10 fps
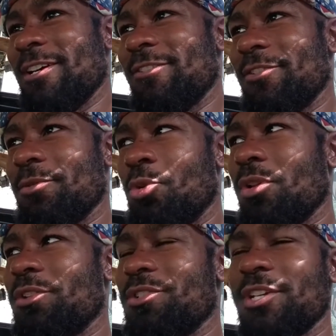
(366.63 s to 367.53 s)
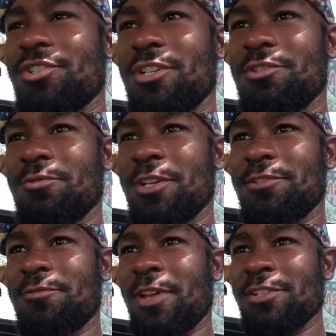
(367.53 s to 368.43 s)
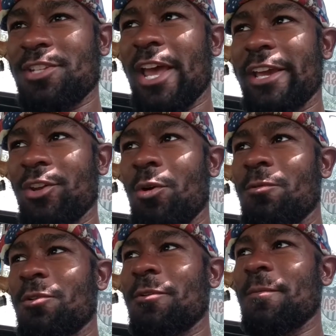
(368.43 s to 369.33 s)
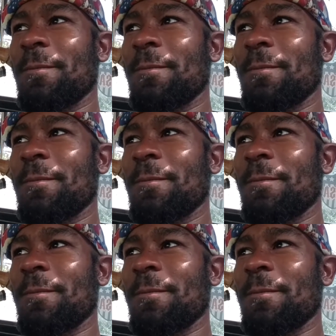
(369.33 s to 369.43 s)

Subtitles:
demoralization has taken over.